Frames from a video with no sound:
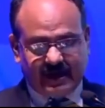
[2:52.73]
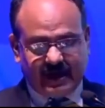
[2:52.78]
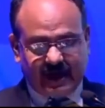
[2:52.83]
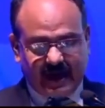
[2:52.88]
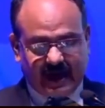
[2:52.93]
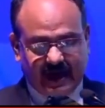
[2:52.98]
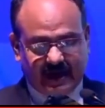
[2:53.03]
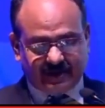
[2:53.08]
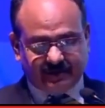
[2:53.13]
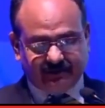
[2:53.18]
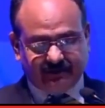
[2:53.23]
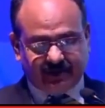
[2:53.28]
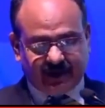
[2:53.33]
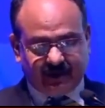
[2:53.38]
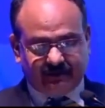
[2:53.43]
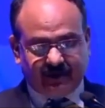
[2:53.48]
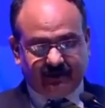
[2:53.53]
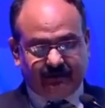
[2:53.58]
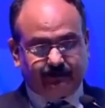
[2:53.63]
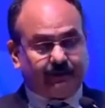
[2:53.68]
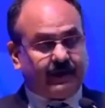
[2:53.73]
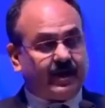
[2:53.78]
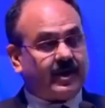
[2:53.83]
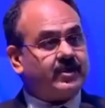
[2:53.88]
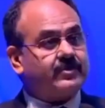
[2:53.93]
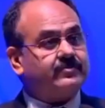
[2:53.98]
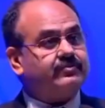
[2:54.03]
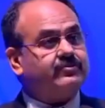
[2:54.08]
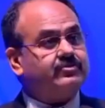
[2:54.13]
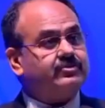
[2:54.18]
has become a
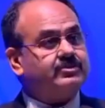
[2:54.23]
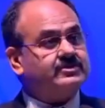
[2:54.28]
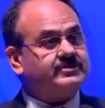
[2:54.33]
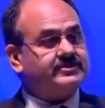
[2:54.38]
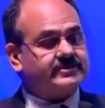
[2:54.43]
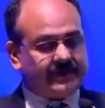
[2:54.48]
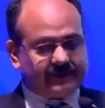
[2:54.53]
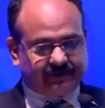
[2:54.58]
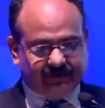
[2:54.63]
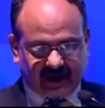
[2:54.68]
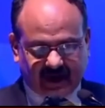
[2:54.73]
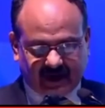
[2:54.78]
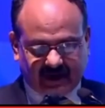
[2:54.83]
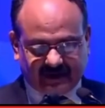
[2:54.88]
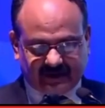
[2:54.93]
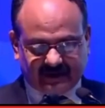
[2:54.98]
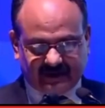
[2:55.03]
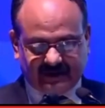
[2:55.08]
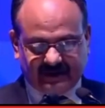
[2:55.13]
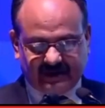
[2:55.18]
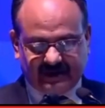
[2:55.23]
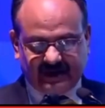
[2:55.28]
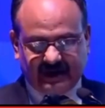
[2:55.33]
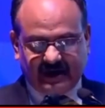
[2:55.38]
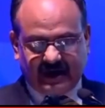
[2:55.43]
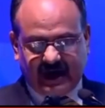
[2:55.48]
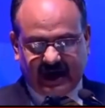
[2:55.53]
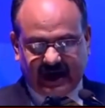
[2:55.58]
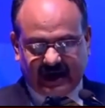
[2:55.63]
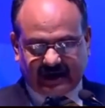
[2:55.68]
powerful safeguard
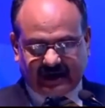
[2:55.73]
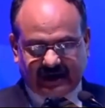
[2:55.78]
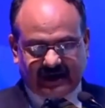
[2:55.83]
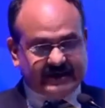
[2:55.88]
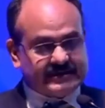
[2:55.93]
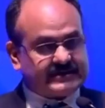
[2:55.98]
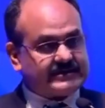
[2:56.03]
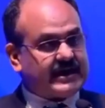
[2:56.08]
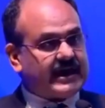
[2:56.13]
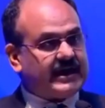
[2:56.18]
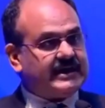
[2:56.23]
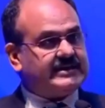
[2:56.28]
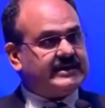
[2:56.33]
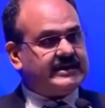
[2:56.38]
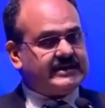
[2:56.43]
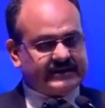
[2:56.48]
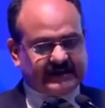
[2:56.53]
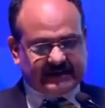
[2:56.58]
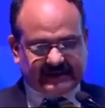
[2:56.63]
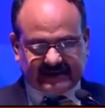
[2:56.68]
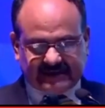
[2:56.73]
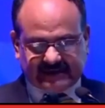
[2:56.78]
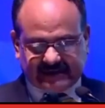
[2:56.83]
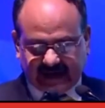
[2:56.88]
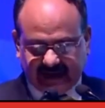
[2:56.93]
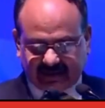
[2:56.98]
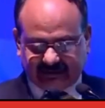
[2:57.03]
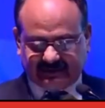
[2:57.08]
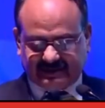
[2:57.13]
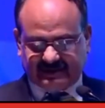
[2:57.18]
against identity
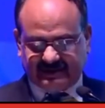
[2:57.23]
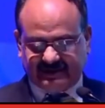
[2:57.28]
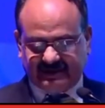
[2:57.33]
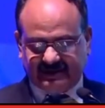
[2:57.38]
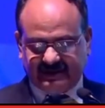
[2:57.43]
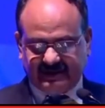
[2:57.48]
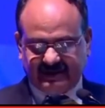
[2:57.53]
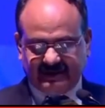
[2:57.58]
thefts,